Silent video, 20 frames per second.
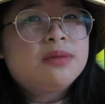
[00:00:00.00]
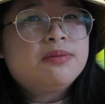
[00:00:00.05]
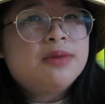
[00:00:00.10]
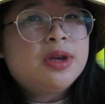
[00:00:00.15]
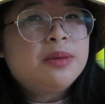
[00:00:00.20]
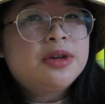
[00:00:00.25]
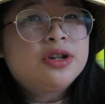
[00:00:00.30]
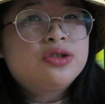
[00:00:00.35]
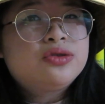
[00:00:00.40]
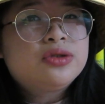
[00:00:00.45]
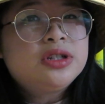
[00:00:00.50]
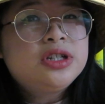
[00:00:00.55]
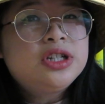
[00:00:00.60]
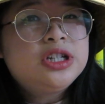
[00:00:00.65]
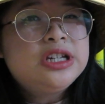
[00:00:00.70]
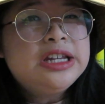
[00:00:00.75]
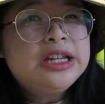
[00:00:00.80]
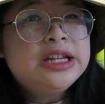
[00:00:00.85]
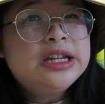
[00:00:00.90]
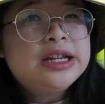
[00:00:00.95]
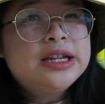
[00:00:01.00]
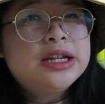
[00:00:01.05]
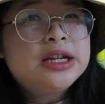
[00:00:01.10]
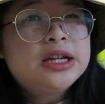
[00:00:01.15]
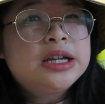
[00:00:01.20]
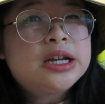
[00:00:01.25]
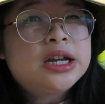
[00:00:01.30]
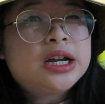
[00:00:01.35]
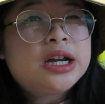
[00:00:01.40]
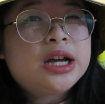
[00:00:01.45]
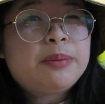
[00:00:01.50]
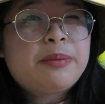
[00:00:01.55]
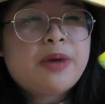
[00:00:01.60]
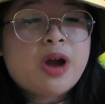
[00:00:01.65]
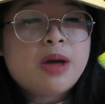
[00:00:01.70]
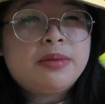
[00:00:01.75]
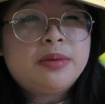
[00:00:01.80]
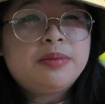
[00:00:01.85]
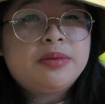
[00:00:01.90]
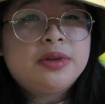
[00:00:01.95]
maybe a trilogy,
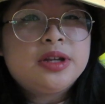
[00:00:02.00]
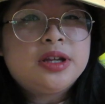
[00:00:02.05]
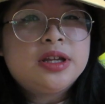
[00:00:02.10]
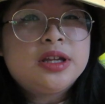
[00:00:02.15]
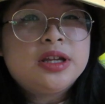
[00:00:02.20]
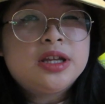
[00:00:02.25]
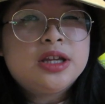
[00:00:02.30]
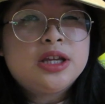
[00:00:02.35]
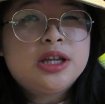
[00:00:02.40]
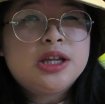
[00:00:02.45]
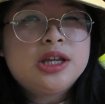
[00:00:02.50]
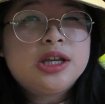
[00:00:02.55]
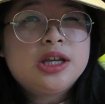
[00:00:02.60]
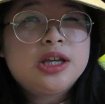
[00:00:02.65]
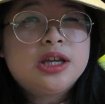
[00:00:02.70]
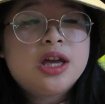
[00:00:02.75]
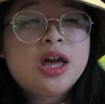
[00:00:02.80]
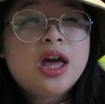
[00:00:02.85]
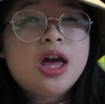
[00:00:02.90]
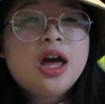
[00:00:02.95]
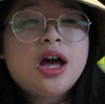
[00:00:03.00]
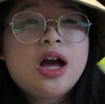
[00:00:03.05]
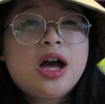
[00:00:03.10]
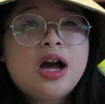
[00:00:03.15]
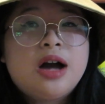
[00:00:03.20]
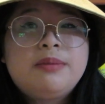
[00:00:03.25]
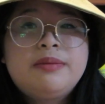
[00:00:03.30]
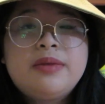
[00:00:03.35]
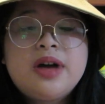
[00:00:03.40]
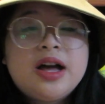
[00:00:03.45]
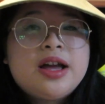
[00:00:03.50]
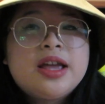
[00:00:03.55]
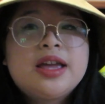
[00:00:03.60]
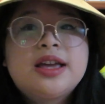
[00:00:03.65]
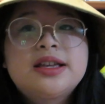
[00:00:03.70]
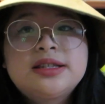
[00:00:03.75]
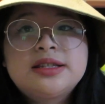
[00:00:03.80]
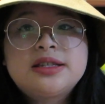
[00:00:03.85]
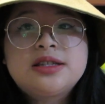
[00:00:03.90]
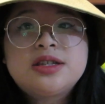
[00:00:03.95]
probably, um, I
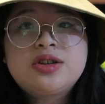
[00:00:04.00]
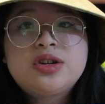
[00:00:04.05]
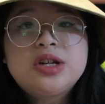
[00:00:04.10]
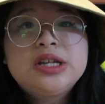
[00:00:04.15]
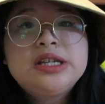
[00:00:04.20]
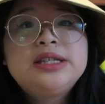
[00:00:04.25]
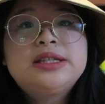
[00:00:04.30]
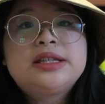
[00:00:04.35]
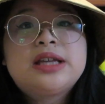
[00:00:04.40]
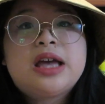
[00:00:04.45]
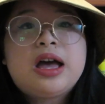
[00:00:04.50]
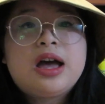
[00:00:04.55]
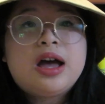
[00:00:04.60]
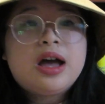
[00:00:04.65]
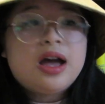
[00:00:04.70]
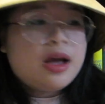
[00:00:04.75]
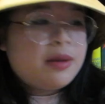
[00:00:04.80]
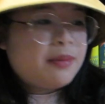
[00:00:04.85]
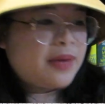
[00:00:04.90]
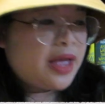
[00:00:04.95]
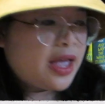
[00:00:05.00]
guess a series. Um,